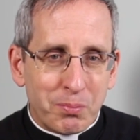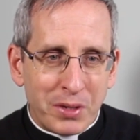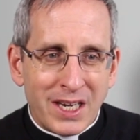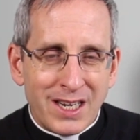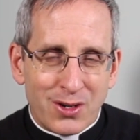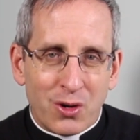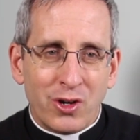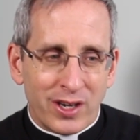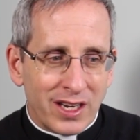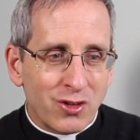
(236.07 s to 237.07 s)
be
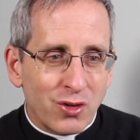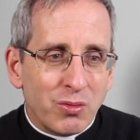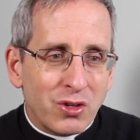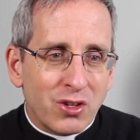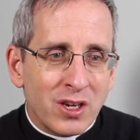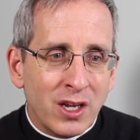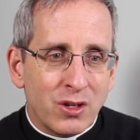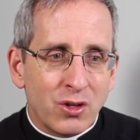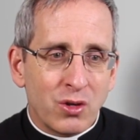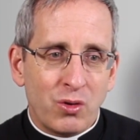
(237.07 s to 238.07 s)
good and to,
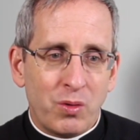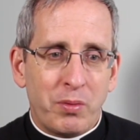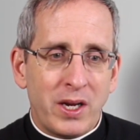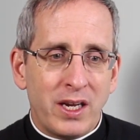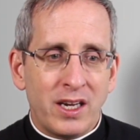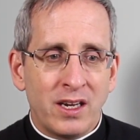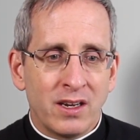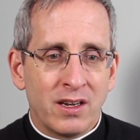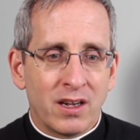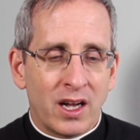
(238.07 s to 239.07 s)
to be
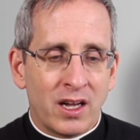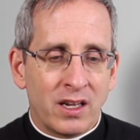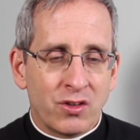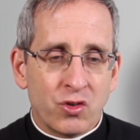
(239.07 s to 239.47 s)
uh,